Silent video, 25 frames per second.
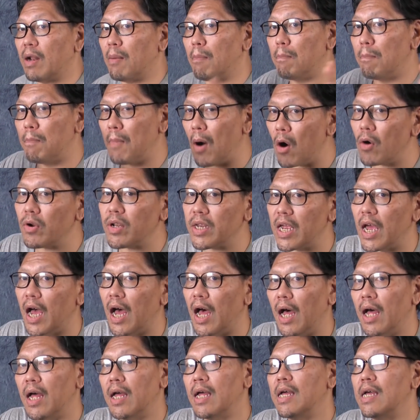and
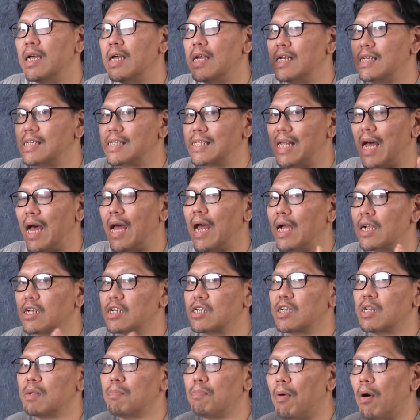ammonia is not
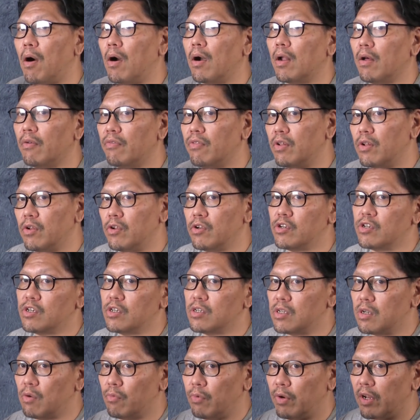actually part of the
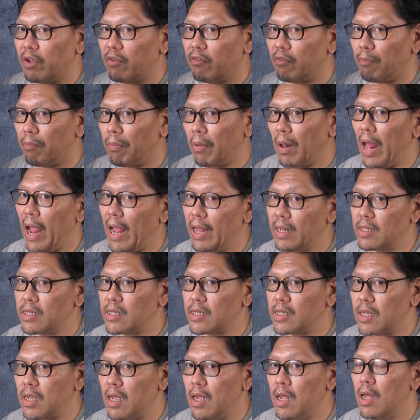nutrients that we give to
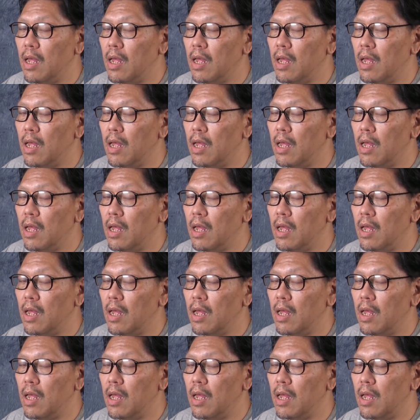plants.